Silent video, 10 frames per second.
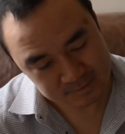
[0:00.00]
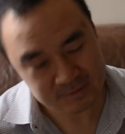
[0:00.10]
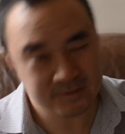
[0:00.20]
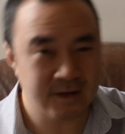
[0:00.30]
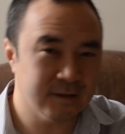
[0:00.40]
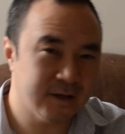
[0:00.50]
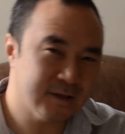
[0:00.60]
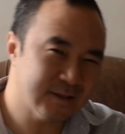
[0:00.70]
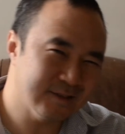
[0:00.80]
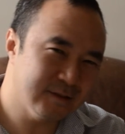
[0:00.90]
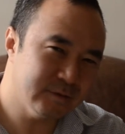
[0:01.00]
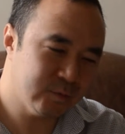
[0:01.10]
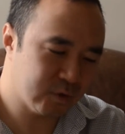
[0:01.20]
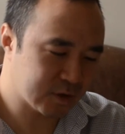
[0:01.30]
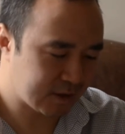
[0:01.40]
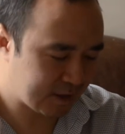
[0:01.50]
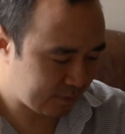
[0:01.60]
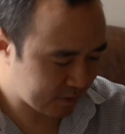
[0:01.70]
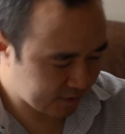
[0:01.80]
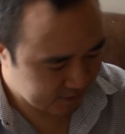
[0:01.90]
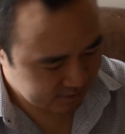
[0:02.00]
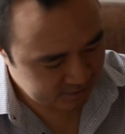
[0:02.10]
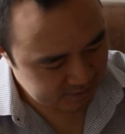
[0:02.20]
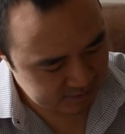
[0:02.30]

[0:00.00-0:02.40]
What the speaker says: Fa and la is a little bit more complicated.